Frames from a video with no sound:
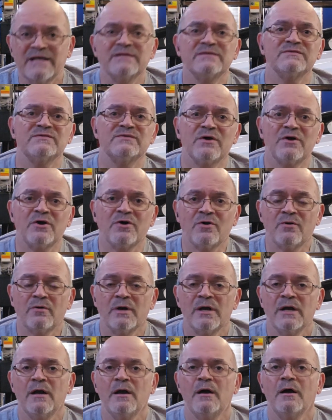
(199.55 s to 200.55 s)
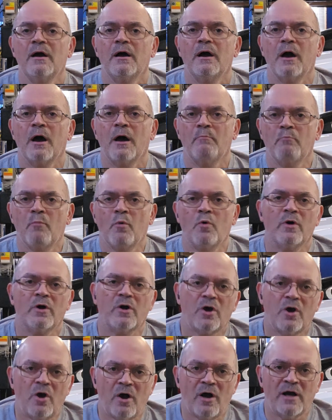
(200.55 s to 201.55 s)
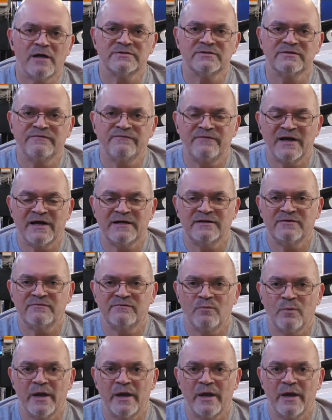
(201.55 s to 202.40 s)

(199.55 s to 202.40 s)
Is there a more cost-effective